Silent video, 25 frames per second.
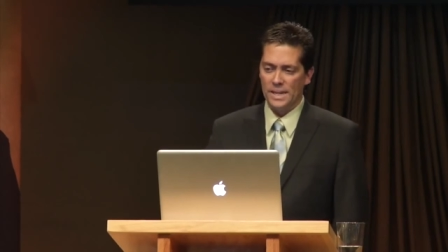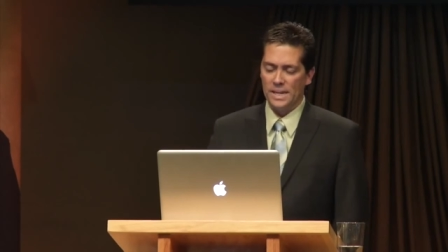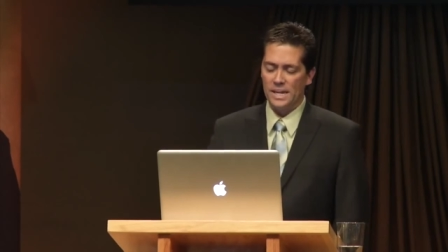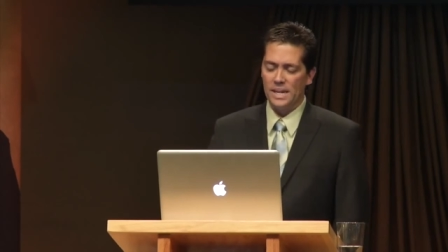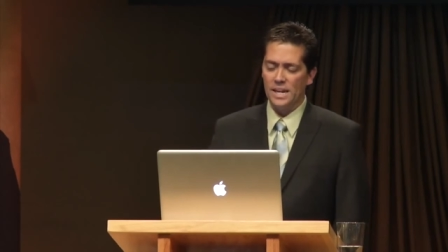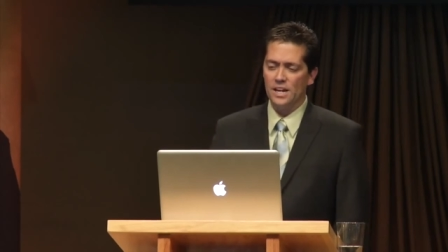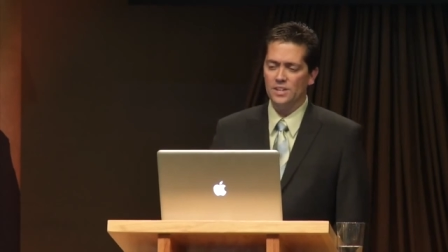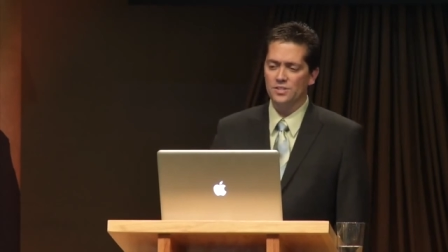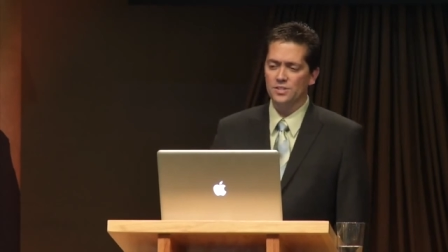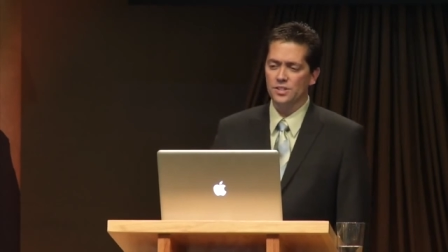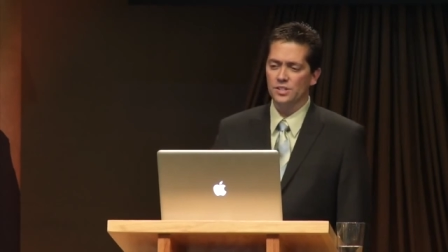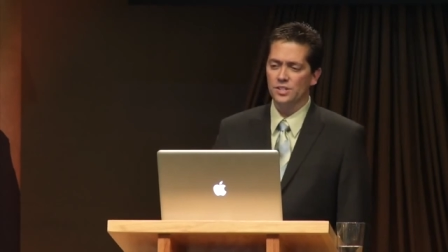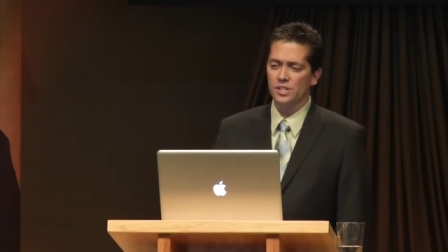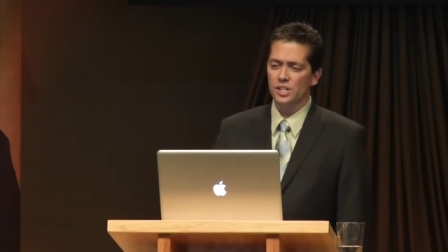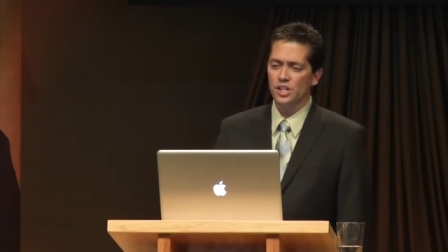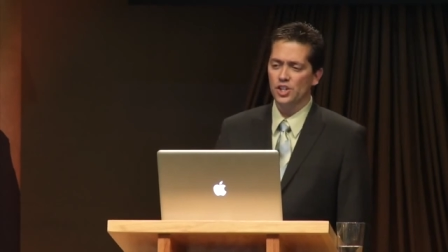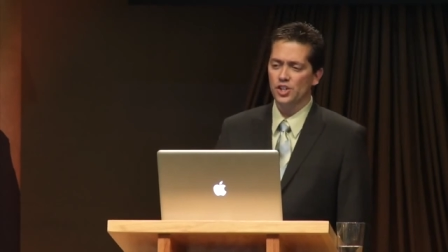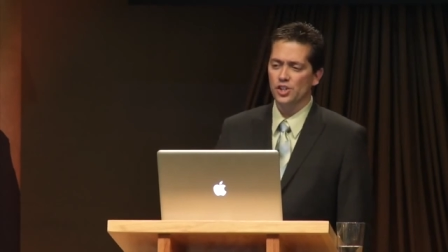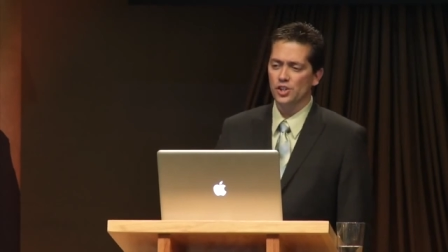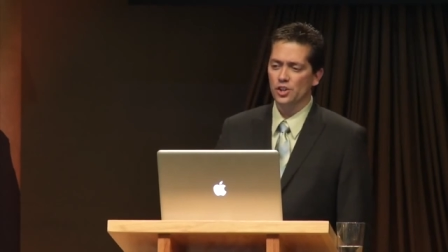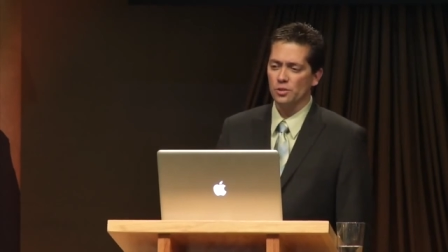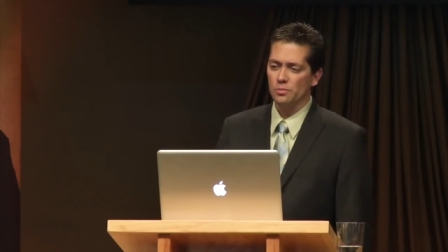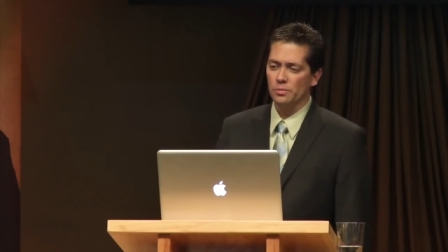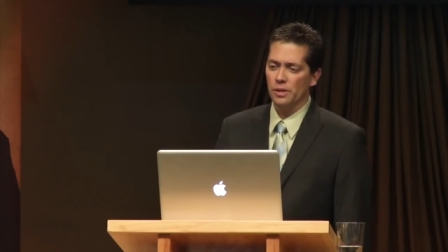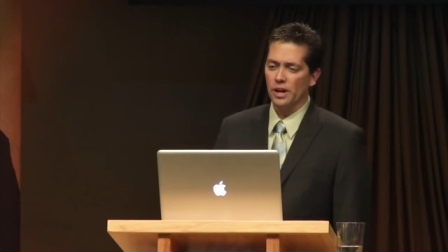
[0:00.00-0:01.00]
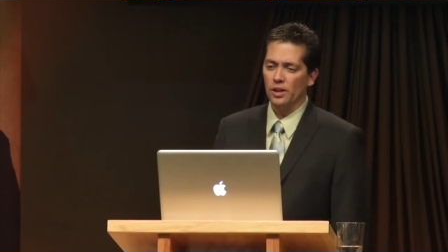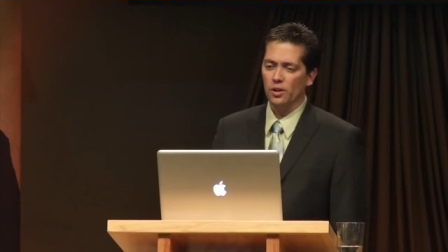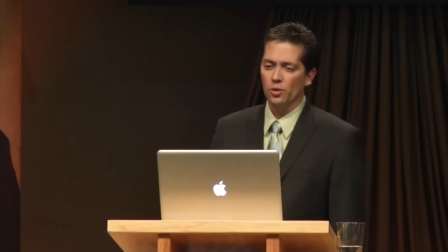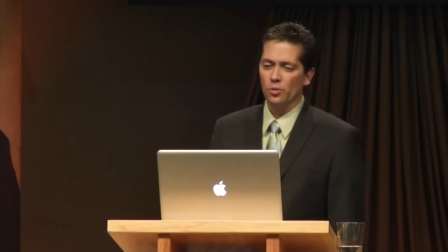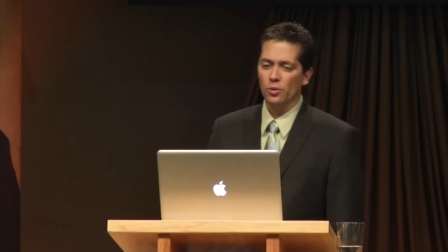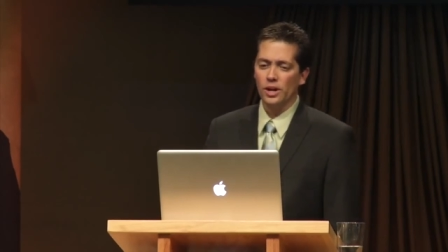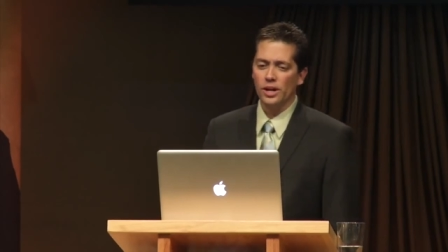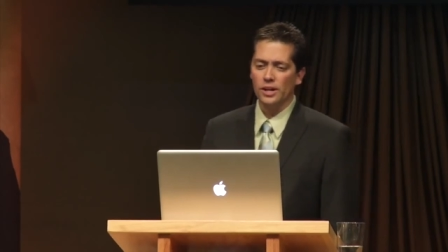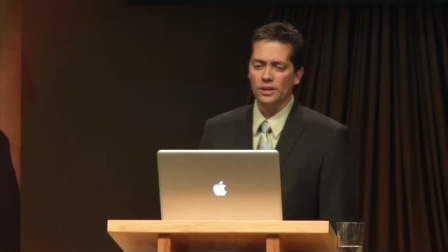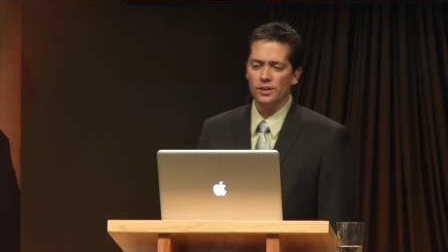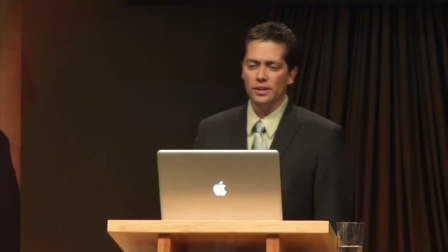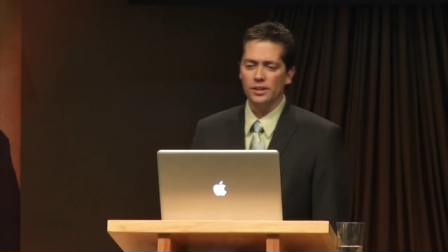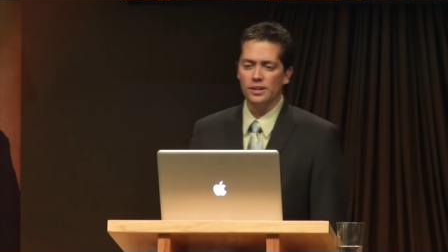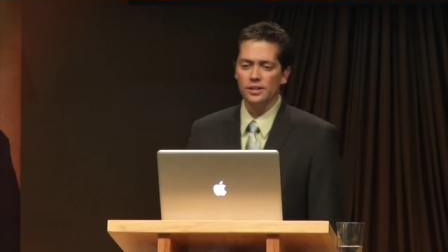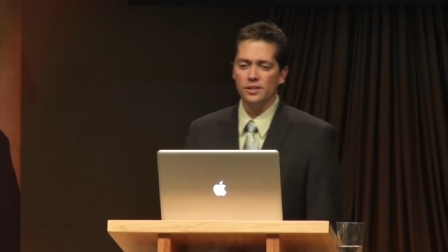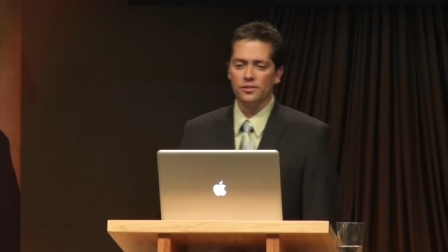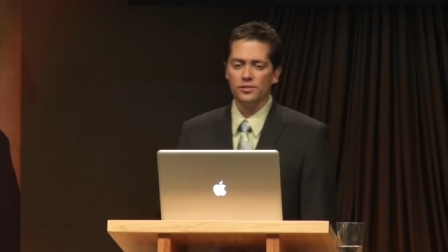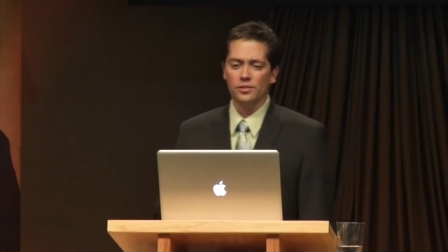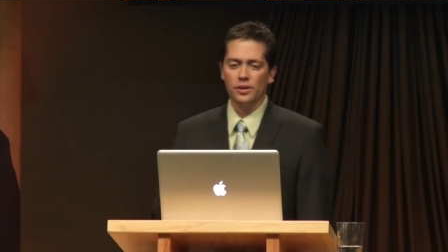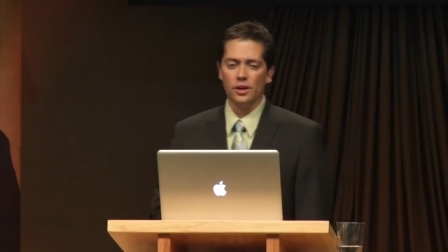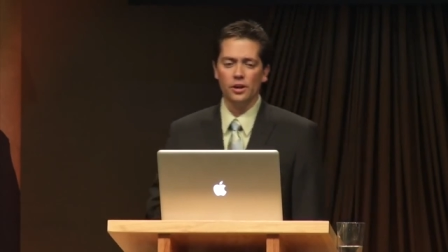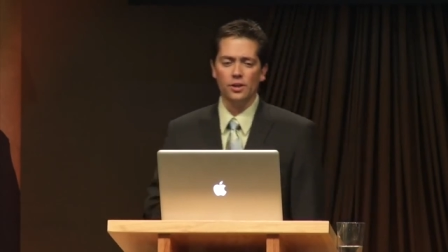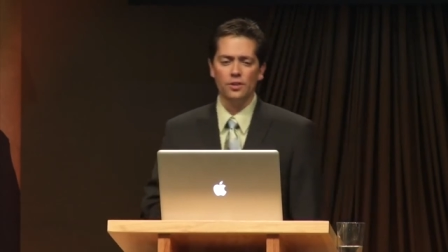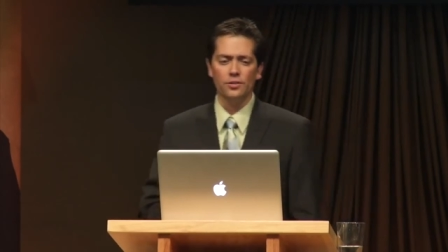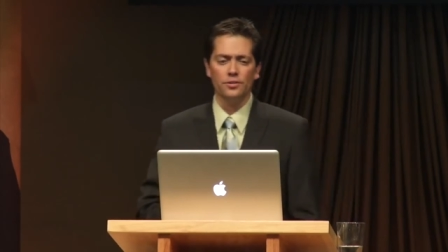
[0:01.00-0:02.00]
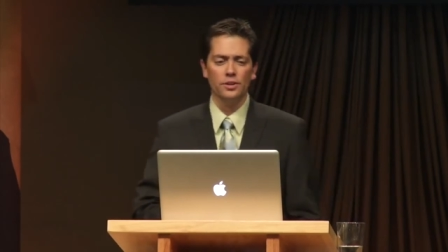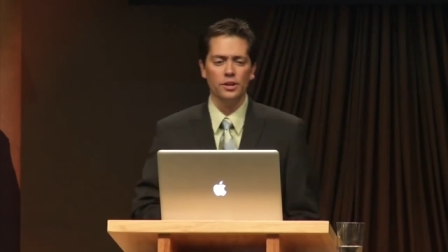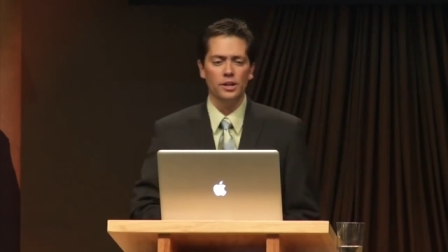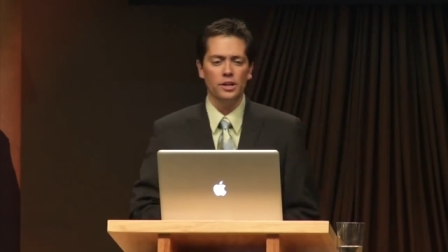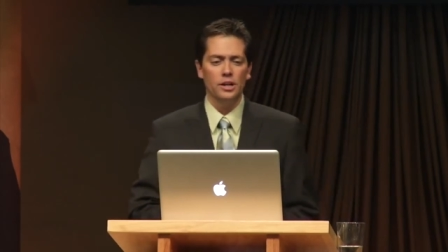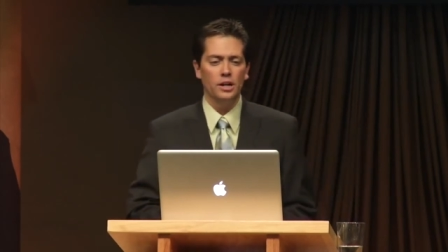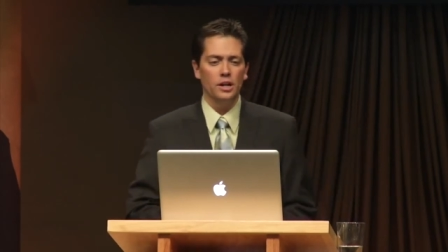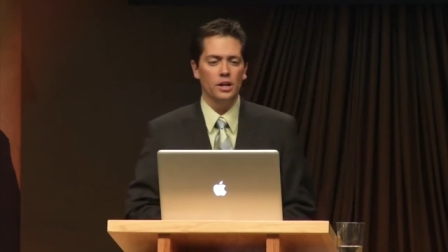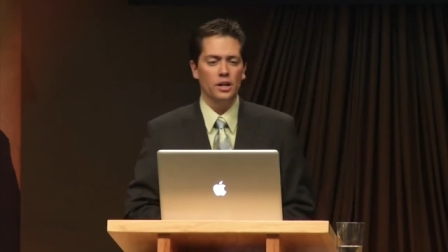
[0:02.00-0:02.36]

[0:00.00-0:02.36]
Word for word: He has a t shirt, by the way, that he sells